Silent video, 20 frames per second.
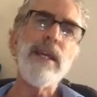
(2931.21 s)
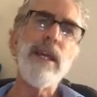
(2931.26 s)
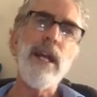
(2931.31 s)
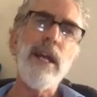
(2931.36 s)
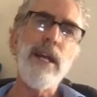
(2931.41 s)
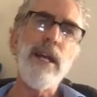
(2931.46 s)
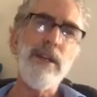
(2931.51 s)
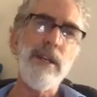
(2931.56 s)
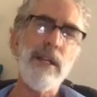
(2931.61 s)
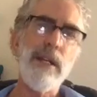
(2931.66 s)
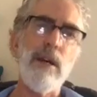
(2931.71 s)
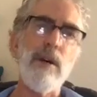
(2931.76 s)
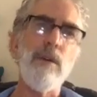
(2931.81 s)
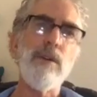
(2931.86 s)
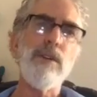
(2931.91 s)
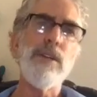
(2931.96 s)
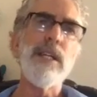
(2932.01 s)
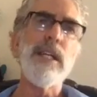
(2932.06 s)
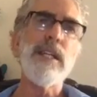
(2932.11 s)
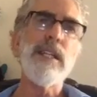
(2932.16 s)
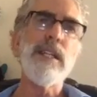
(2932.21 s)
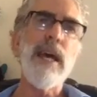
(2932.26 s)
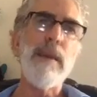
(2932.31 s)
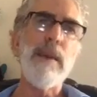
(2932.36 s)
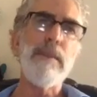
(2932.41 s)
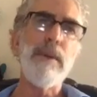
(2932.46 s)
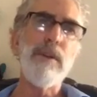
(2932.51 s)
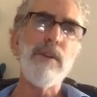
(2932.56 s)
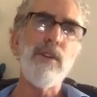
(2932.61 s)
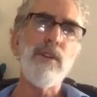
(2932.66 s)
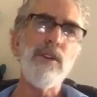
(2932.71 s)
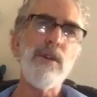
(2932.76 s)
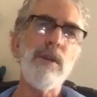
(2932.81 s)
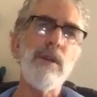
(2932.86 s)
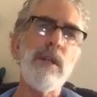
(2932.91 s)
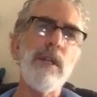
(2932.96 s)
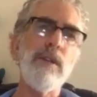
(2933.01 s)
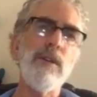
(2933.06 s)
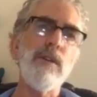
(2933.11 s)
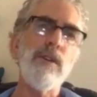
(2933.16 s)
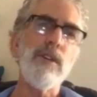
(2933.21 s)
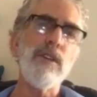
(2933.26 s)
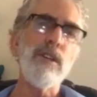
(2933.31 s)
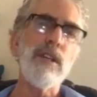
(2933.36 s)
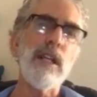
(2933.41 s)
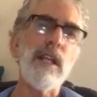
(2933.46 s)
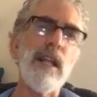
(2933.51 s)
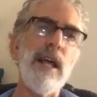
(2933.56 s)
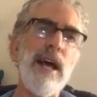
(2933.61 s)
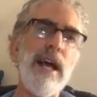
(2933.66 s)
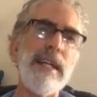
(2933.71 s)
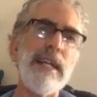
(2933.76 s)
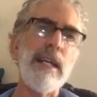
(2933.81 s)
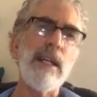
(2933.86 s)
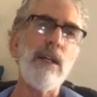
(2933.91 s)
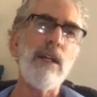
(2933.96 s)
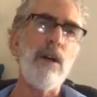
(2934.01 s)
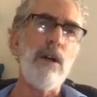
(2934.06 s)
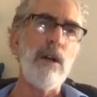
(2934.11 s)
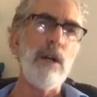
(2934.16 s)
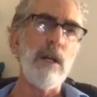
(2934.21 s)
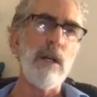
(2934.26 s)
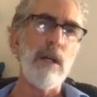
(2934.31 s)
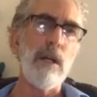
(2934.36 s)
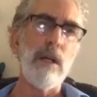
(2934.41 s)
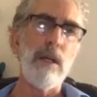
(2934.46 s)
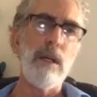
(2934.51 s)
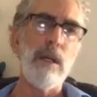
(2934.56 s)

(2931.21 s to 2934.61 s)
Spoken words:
There you go. Once he gets that position, then you're just gliding along.